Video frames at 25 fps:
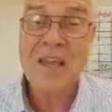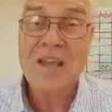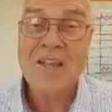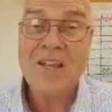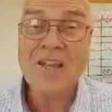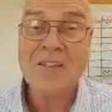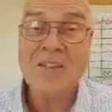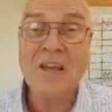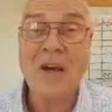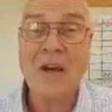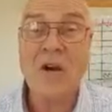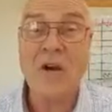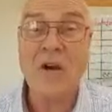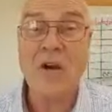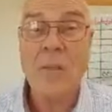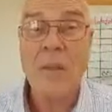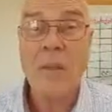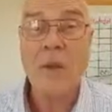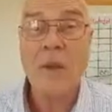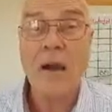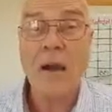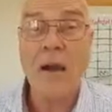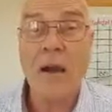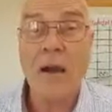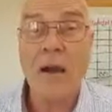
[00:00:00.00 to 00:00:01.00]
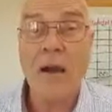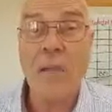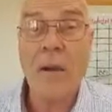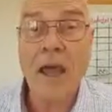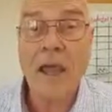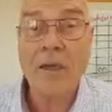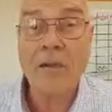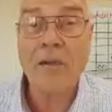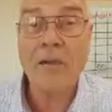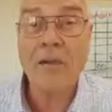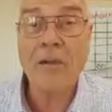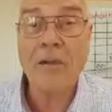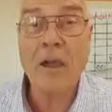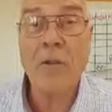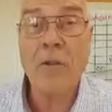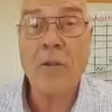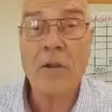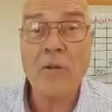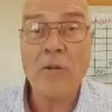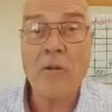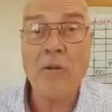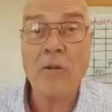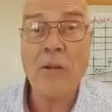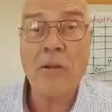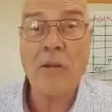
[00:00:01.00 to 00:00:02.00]
So I knew that we
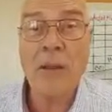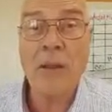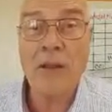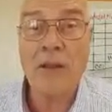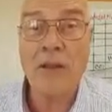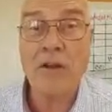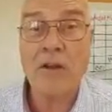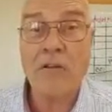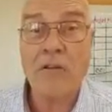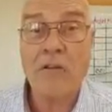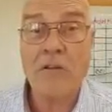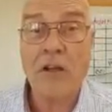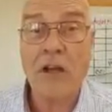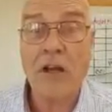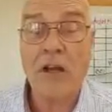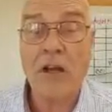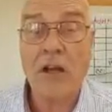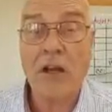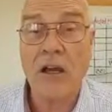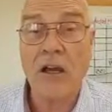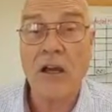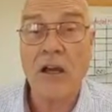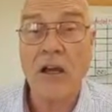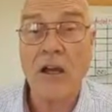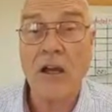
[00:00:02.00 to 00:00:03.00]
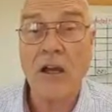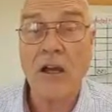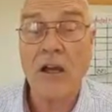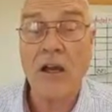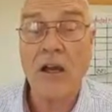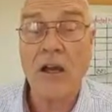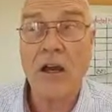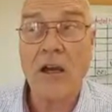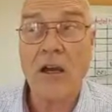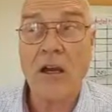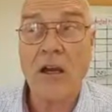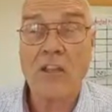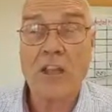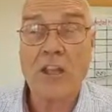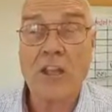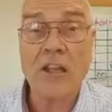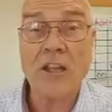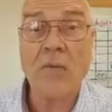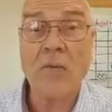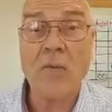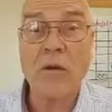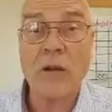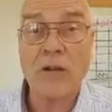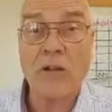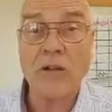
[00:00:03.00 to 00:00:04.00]
were going to be closed on
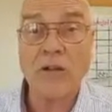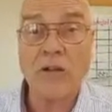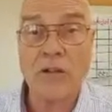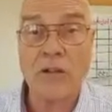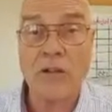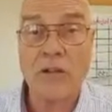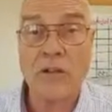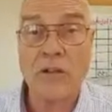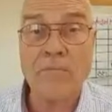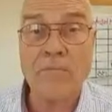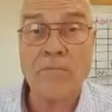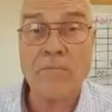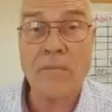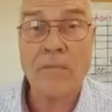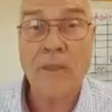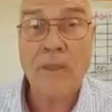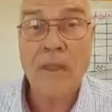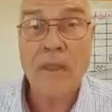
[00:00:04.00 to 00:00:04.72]
January 3rd,